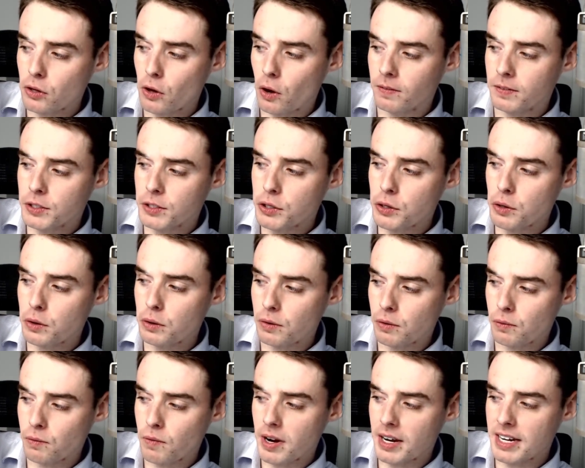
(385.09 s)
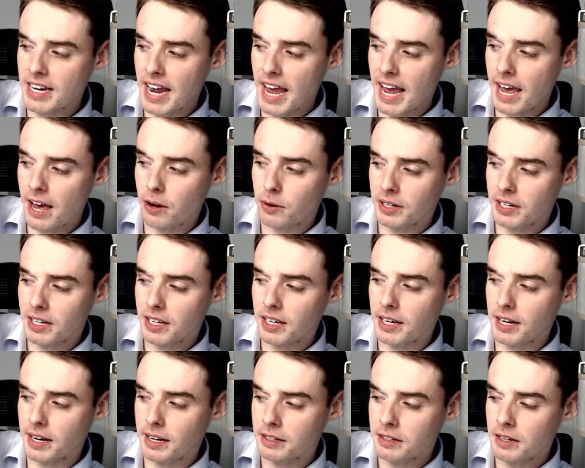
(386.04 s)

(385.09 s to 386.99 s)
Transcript: of June written out here,